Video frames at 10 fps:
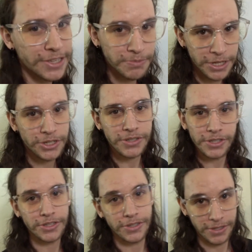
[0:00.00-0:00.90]
as mentioned,
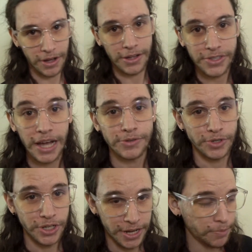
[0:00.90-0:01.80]
this odd times
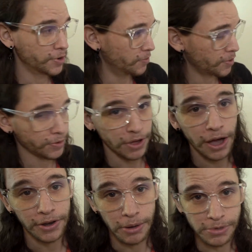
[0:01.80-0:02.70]
with Jacob, we're gonna work with
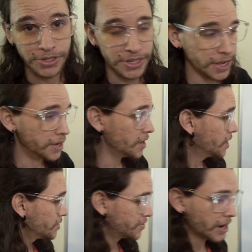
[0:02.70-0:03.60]
odd numbers today.
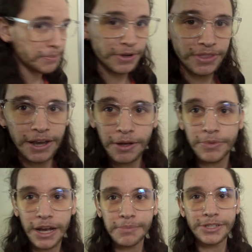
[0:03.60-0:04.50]
Did I bring that up?
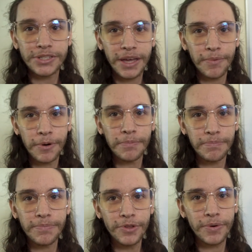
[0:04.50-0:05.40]
Did I mention that we're
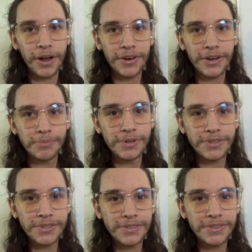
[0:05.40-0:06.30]
doing odd
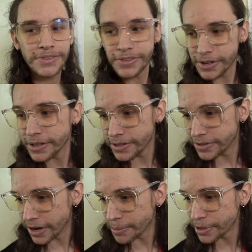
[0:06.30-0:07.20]
numbers? Did,
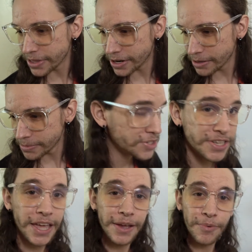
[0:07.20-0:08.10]
did, I bring that up?
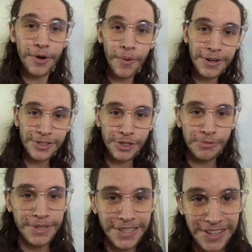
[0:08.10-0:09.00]
Today we're going to
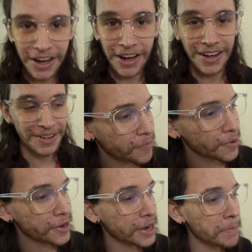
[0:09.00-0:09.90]
be, uh,
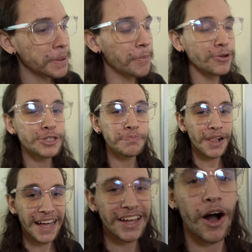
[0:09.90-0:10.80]
we're gonna be
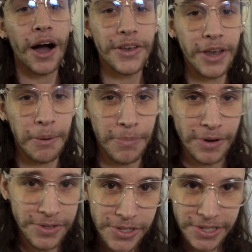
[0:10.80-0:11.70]
multiplying odd
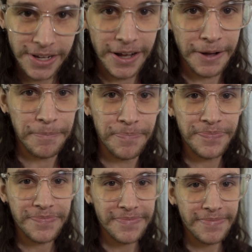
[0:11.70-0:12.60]
numbers. Um,
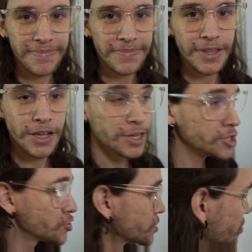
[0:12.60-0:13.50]

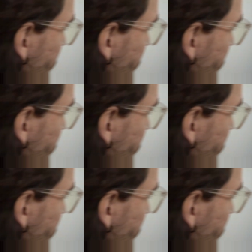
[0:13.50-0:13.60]
so let's